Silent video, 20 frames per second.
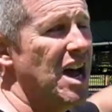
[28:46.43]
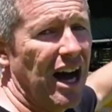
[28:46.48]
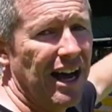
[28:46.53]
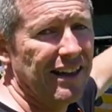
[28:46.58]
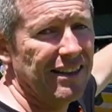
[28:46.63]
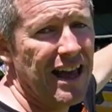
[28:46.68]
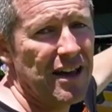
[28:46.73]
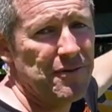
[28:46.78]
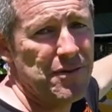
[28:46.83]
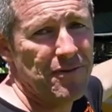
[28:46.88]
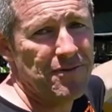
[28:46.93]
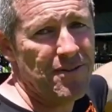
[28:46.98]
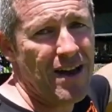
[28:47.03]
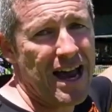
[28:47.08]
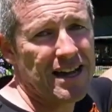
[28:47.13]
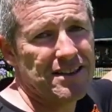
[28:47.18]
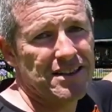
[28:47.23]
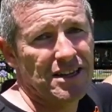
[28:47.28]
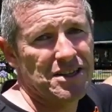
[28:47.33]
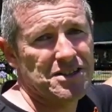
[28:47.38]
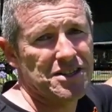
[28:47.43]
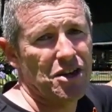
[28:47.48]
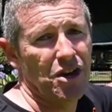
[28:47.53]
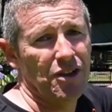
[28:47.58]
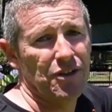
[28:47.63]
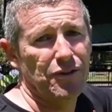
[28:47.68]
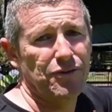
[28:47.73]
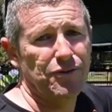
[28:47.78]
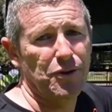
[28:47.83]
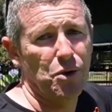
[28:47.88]
I love the fact that it's
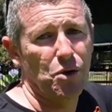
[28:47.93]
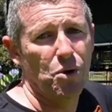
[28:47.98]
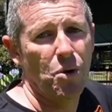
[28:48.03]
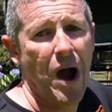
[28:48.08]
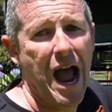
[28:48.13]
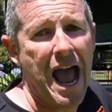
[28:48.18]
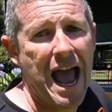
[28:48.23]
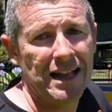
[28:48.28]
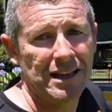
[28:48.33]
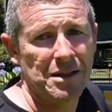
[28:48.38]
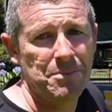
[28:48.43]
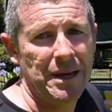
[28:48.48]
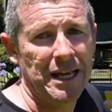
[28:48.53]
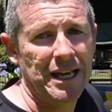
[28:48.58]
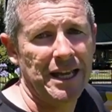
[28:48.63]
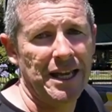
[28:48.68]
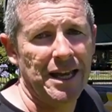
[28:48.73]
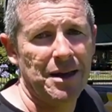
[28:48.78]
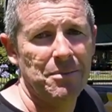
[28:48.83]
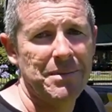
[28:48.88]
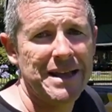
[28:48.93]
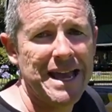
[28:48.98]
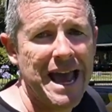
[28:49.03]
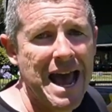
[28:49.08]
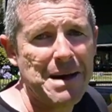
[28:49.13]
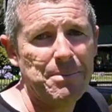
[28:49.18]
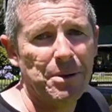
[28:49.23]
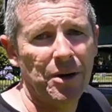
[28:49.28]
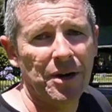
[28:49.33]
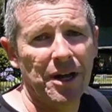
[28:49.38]
got the full aluminium
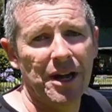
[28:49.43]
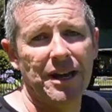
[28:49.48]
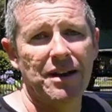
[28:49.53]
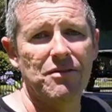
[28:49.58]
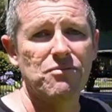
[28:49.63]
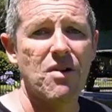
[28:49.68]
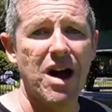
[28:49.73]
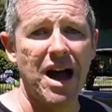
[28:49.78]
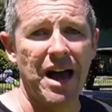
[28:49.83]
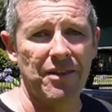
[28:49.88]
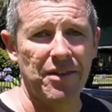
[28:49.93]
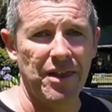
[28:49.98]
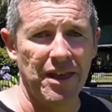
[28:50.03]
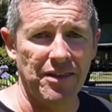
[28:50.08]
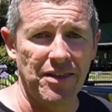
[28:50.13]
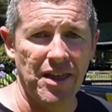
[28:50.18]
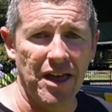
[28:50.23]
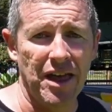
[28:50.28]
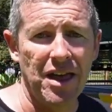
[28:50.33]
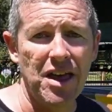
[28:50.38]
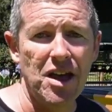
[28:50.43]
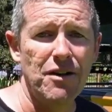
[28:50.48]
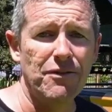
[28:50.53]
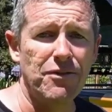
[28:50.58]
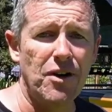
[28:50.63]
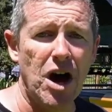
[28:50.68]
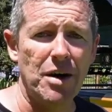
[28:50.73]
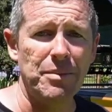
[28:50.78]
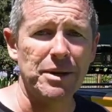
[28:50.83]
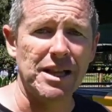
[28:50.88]
cap on it rather than the
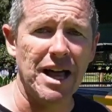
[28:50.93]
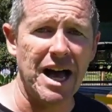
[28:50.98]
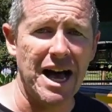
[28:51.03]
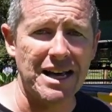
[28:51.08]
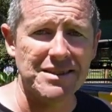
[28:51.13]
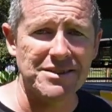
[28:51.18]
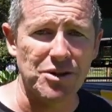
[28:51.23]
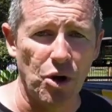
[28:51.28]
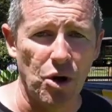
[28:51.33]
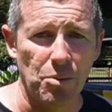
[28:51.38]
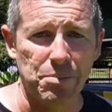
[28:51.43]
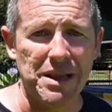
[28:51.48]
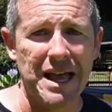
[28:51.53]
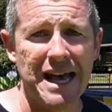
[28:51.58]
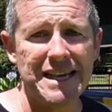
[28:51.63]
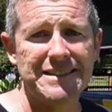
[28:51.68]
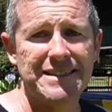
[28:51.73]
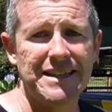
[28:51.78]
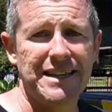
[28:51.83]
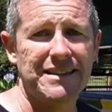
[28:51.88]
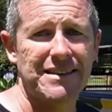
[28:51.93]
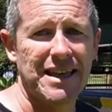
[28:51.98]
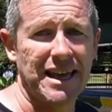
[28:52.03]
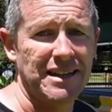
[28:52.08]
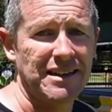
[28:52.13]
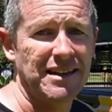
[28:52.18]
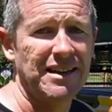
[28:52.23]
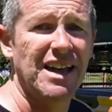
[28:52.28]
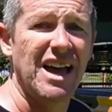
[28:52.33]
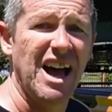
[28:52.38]
fiberglass or plastic
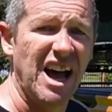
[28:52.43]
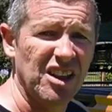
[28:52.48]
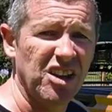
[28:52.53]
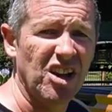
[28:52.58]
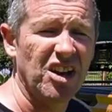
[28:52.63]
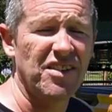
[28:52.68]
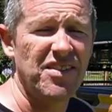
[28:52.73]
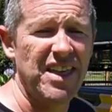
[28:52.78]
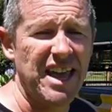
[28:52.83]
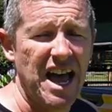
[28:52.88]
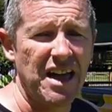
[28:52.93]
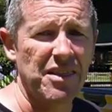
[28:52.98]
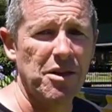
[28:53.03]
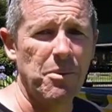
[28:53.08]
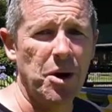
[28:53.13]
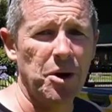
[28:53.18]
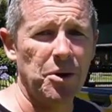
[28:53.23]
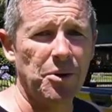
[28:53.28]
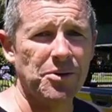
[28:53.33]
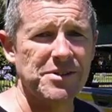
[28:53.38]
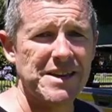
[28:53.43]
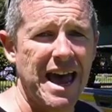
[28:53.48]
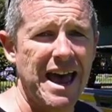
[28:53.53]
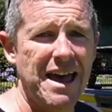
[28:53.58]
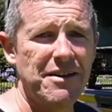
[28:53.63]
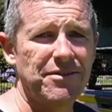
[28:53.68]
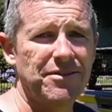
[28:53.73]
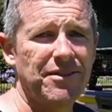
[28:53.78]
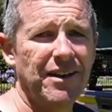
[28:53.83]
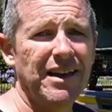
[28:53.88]
that a lot of the other models
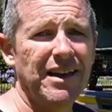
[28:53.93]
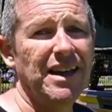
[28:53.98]
have.